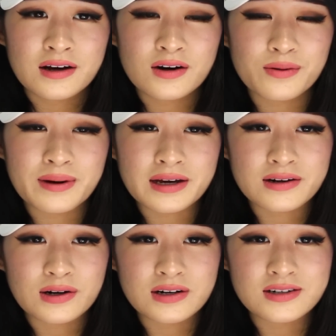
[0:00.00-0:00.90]
Oh my
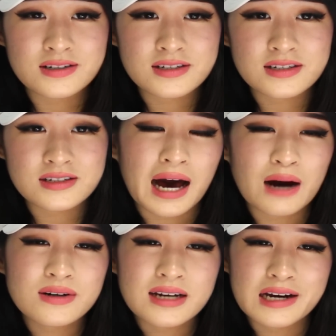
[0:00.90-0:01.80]
gosh.
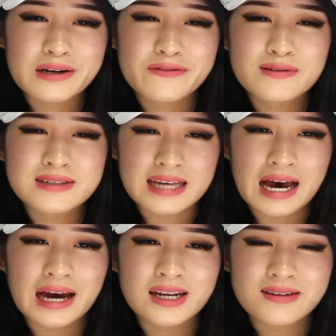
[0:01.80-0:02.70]
I would kind of feel
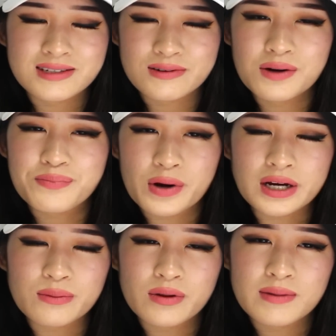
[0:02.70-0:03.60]
sad if someone
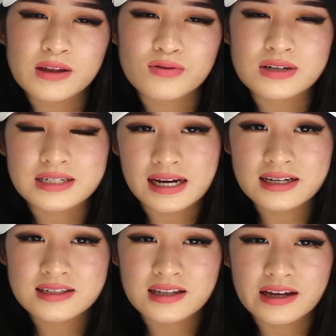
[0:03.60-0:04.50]
broke up with me through
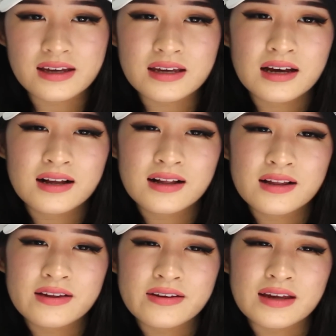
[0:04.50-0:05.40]
text. Like,
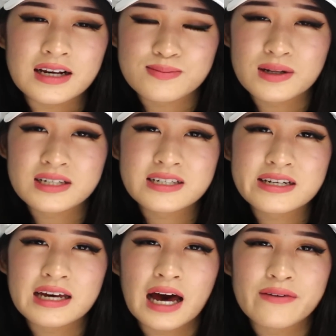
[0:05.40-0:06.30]

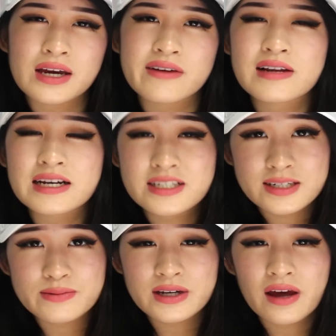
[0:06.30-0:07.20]
especially having a
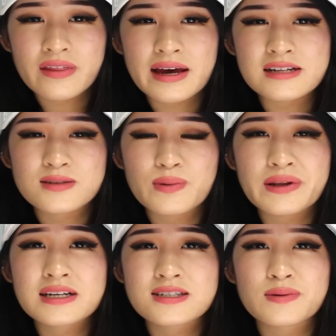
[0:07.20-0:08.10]
relationship together and
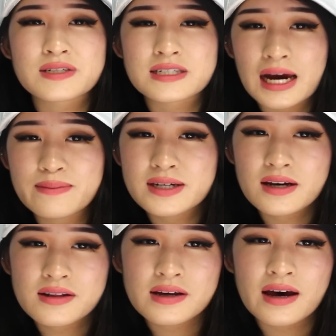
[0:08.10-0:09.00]
spending so much time
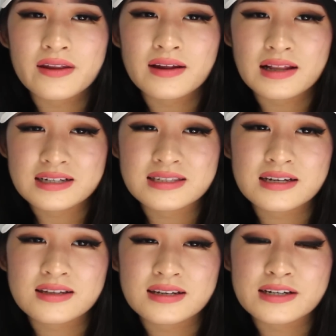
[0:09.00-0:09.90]
together, and the last
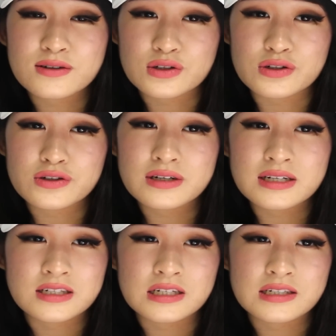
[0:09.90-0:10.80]
thing that they could do
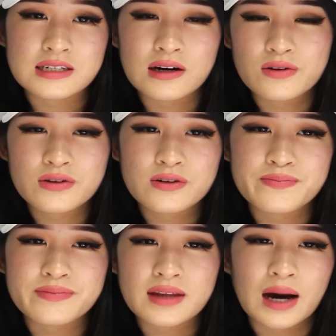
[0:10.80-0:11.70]
is just tell you,
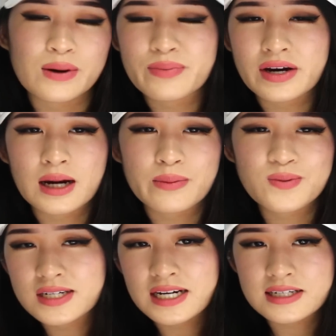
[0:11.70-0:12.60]
I want to break up
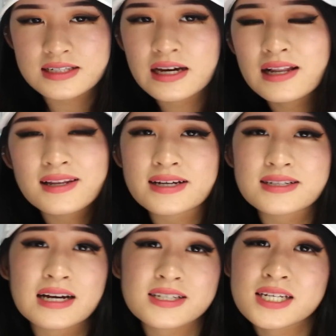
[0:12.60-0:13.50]
through text.
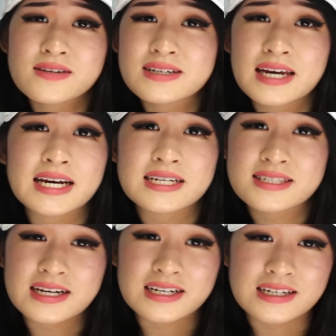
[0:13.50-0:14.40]
Like, that doesn't even take a
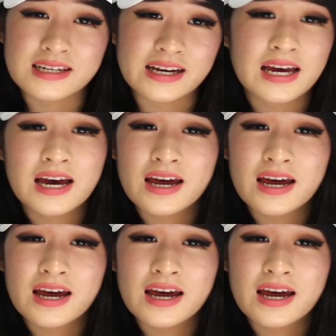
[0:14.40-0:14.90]
second. Like,